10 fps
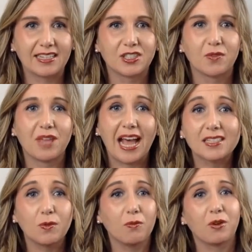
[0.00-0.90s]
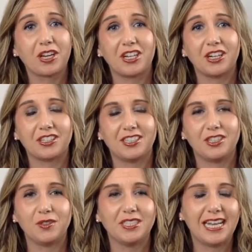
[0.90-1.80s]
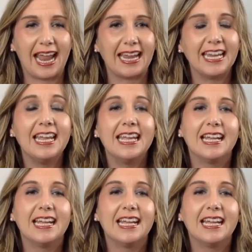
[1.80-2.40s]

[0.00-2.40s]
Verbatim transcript: and so that's what we're here to do today